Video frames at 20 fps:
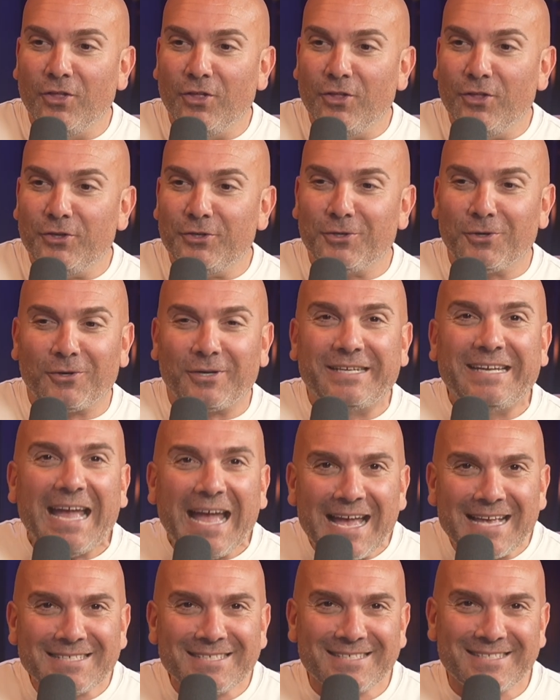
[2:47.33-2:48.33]
your
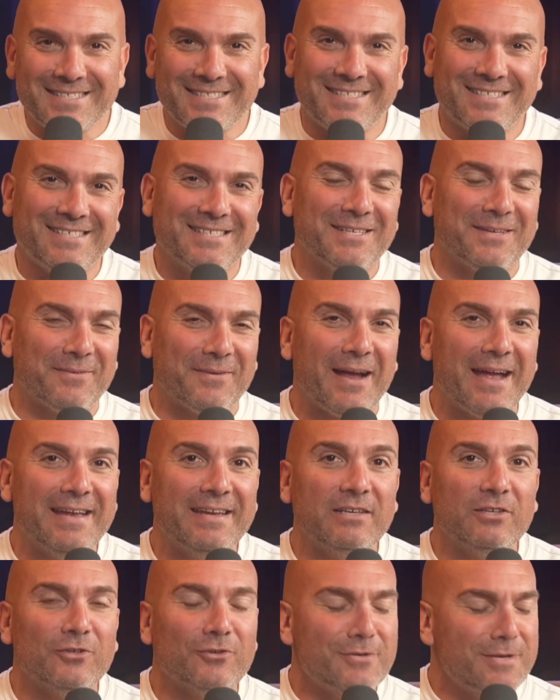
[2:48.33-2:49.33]
guests, right?
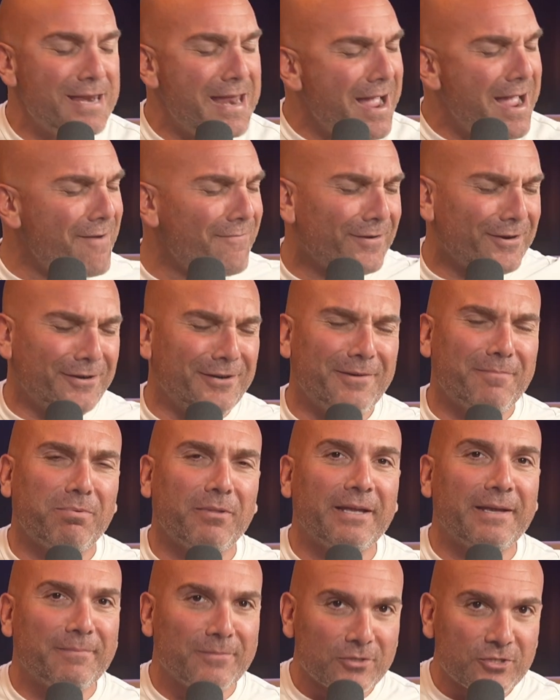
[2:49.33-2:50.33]
You're never going to
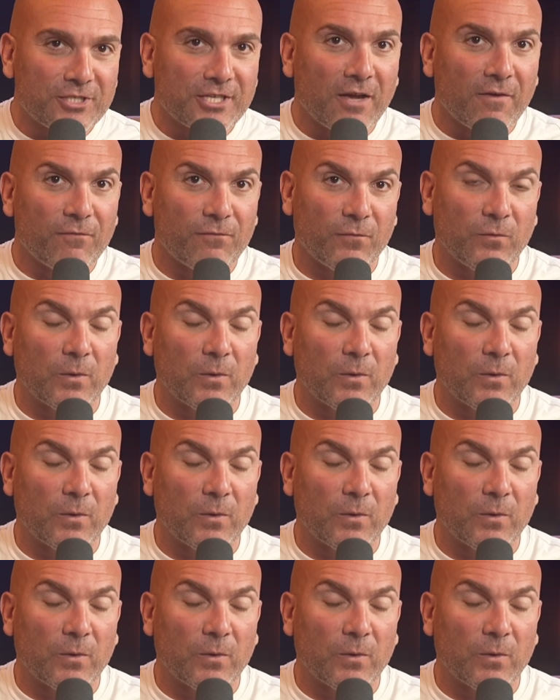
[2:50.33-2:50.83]
blame yourself for